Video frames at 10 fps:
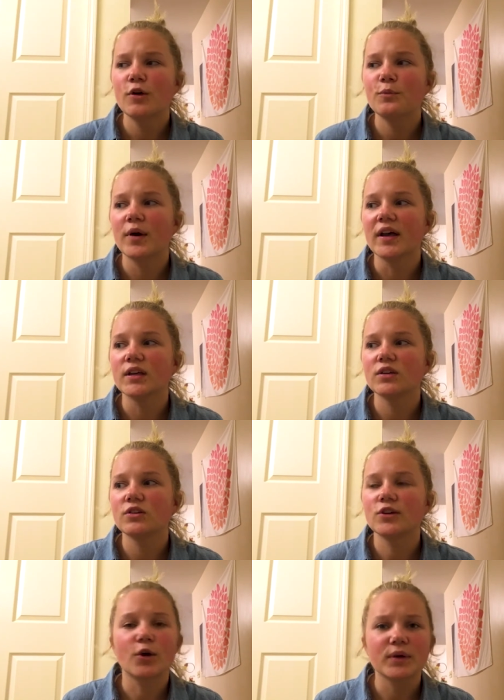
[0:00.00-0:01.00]
But,
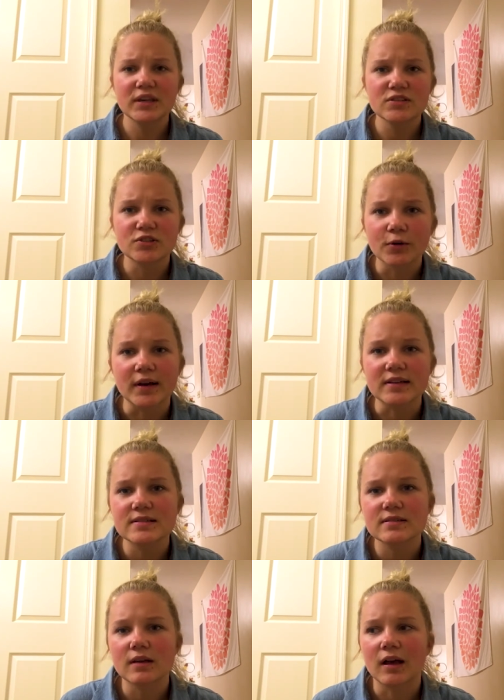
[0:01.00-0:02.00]
you know, he's known
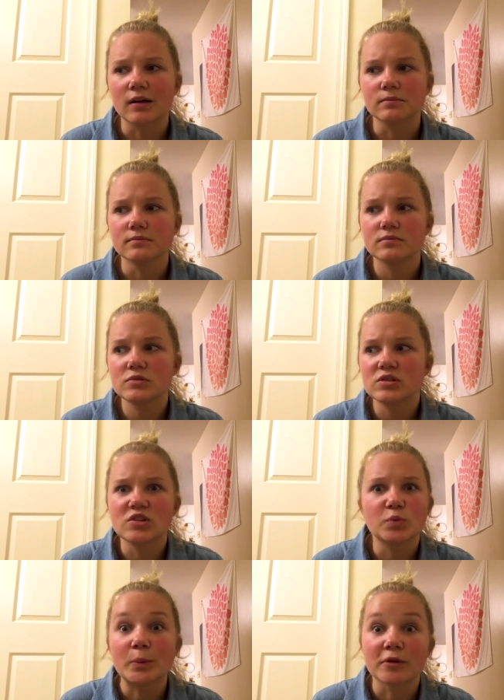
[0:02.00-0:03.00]
us um,
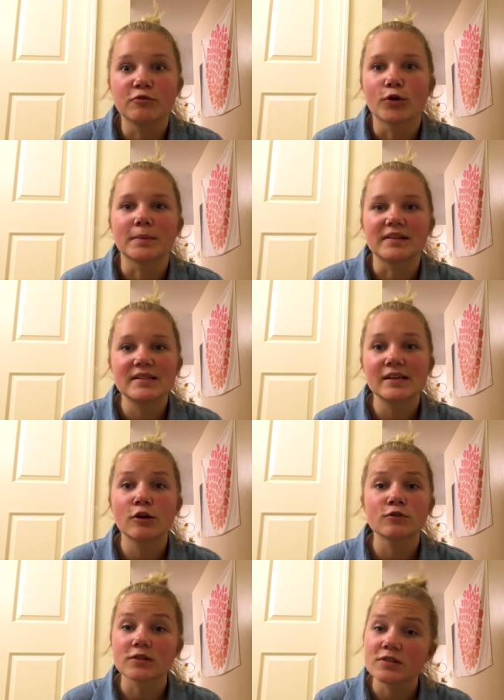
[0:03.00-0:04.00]
since we were formless. He
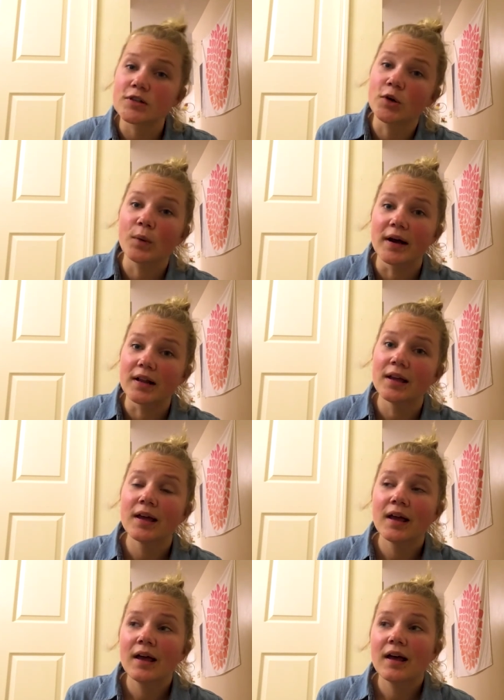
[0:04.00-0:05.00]
knows us so well.
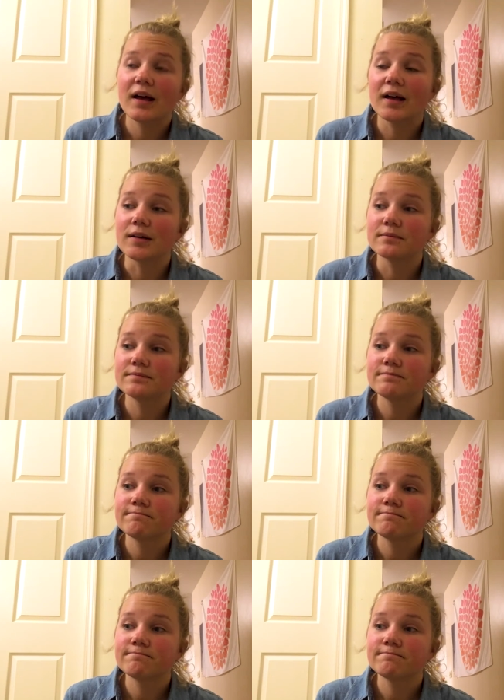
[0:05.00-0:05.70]
Um,